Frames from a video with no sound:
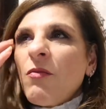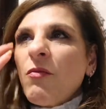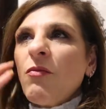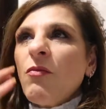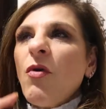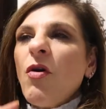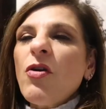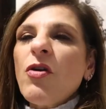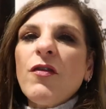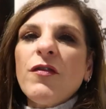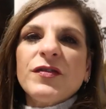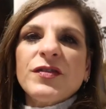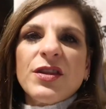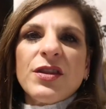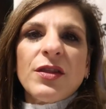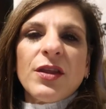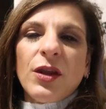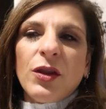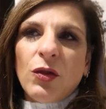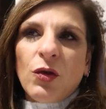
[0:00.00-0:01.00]
more
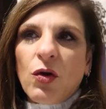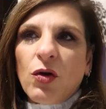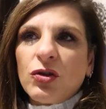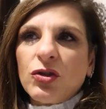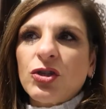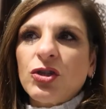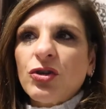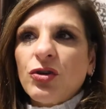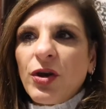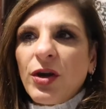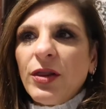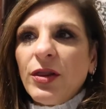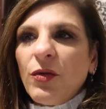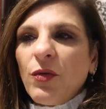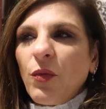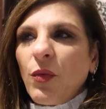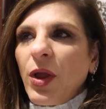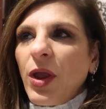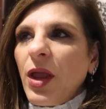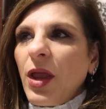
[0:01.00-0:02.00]
often than not during
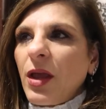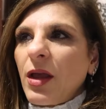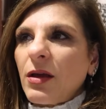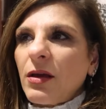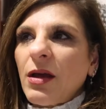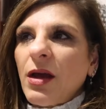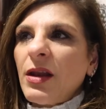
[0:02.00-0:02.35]
the week,